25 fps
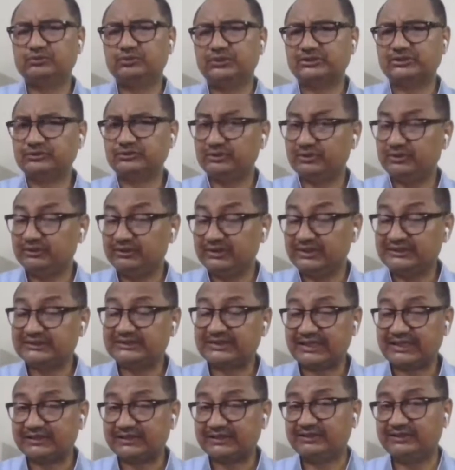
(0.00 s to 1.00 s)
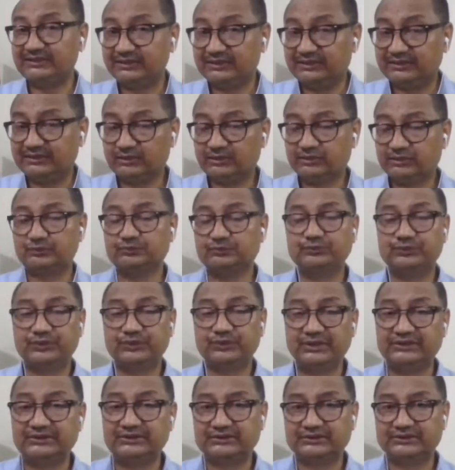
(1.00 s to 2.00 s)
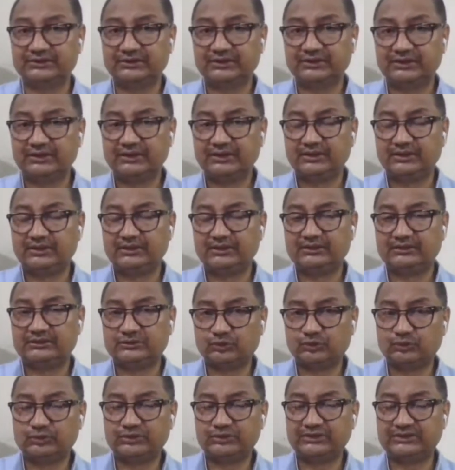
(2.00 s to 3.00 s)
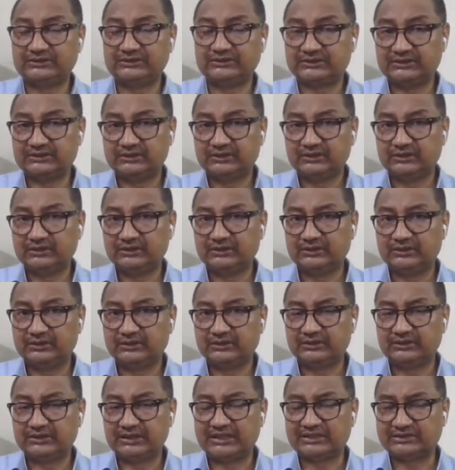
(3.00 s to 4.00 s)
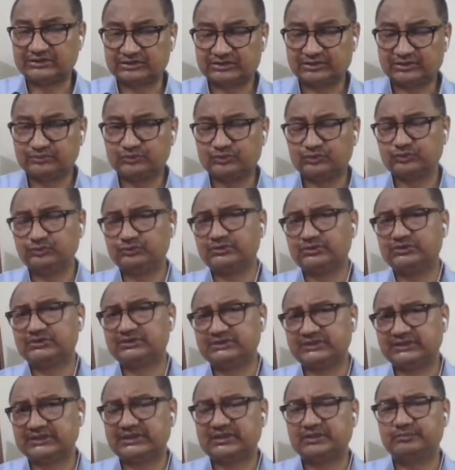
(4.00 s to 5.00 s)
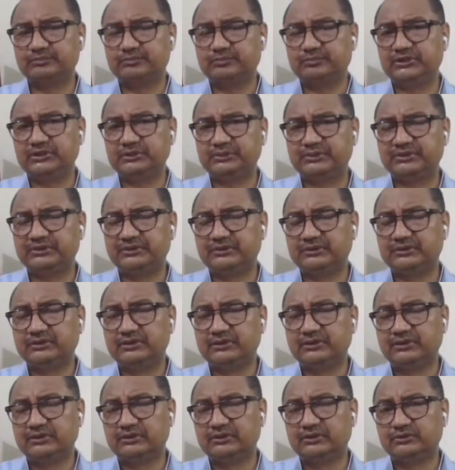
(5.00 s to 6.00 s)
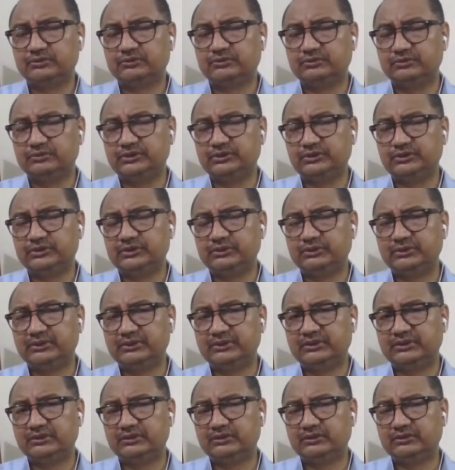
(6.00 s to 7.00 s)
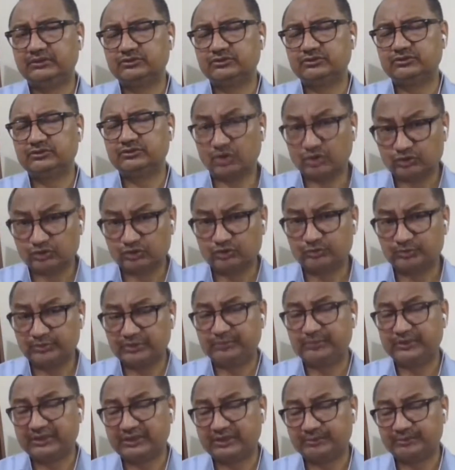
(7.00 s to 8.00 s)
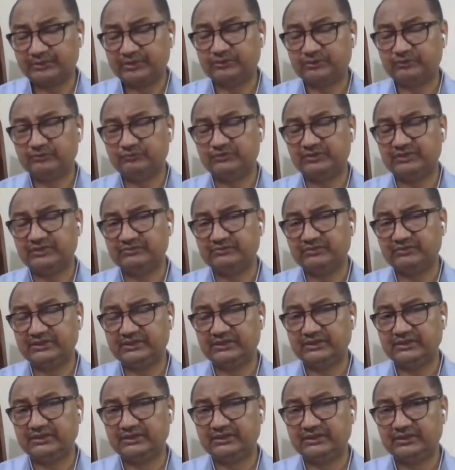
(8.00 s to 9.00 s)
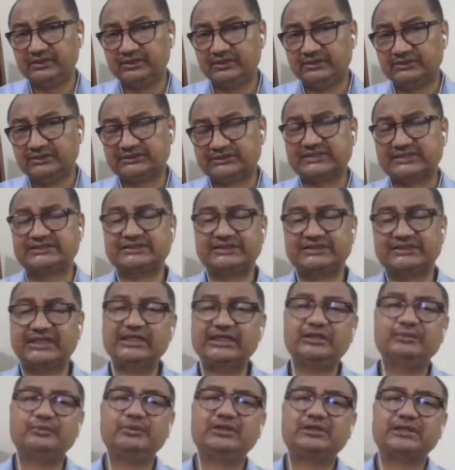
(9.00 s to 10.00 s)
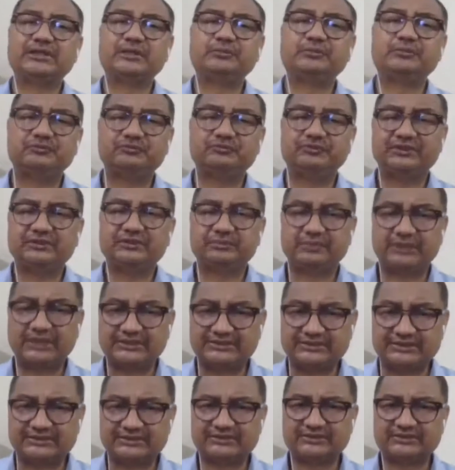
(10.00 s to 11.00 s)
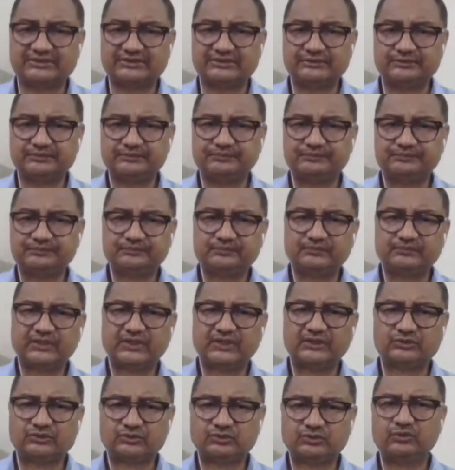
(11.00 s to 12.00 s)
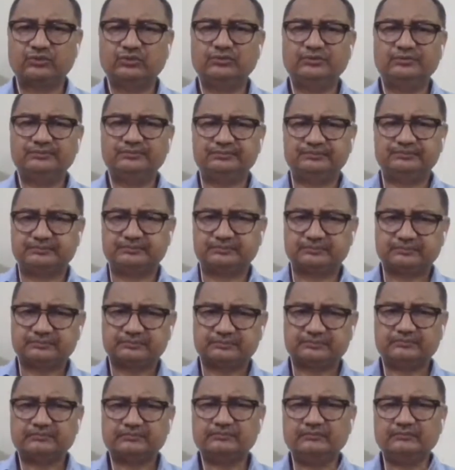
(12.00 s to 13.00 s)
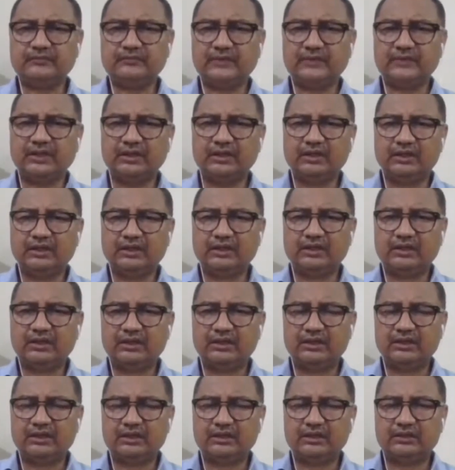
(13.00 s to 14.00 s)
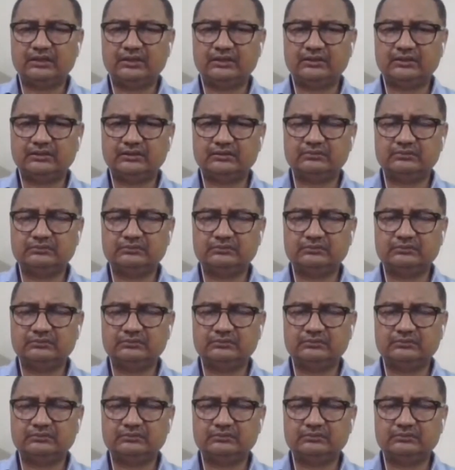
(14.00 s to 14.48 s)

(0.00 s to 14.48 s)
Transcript: who actually recycled in a lot of ways. So these the ashrams which were set up, they were they were sought to be made up into very very sustainable type of enterprises. So uh,